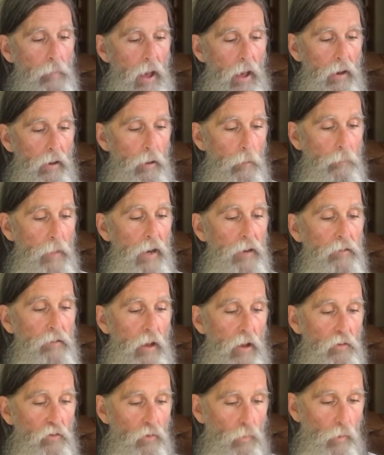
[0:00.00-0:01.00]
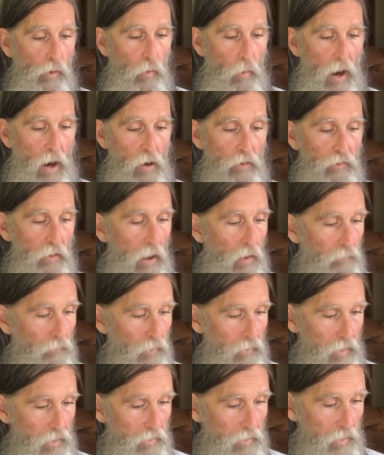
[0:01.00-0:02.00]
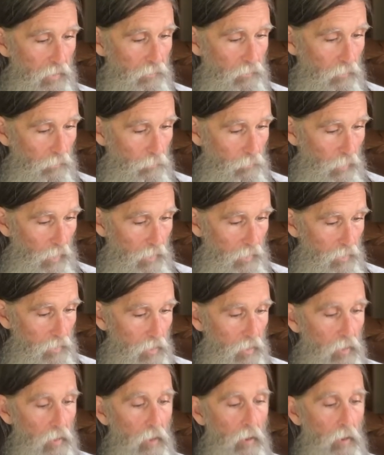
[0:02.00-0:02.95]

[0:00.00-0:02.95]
med- meditation requires effort and discipline,